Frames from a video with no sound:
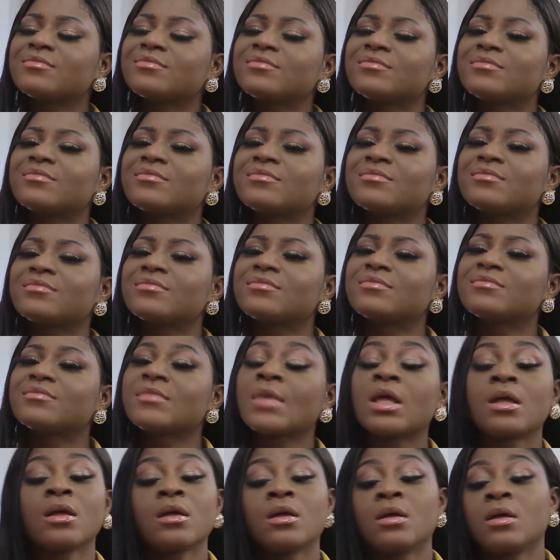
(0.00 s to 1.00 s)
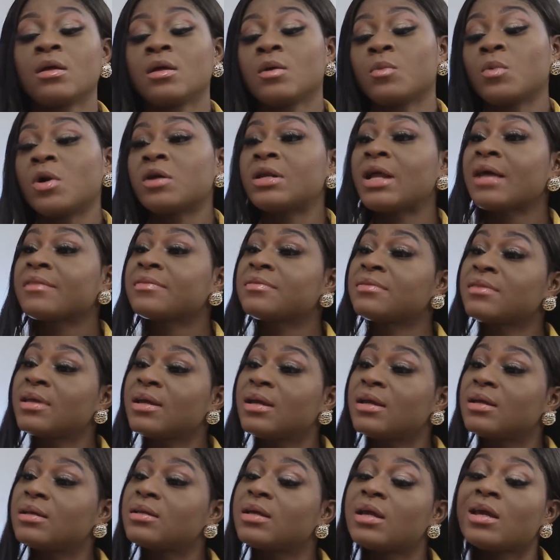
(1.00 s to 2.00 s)
Well, that
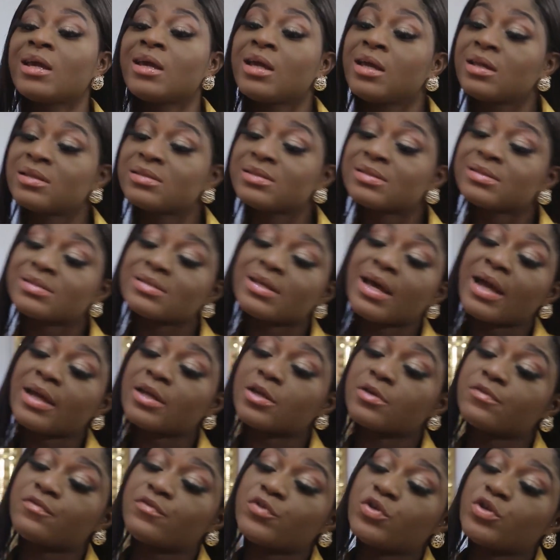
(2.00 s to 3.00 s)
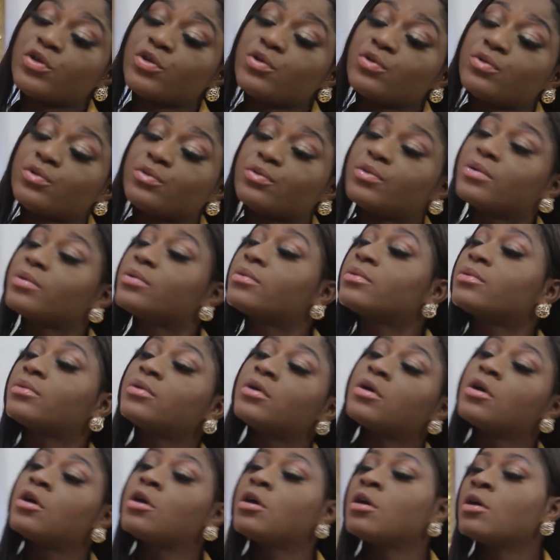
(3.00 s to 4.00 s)
thing inside of you
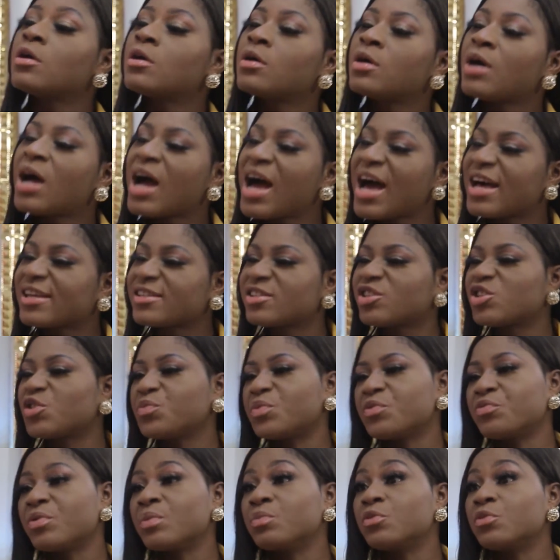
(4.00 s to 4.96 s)
has to be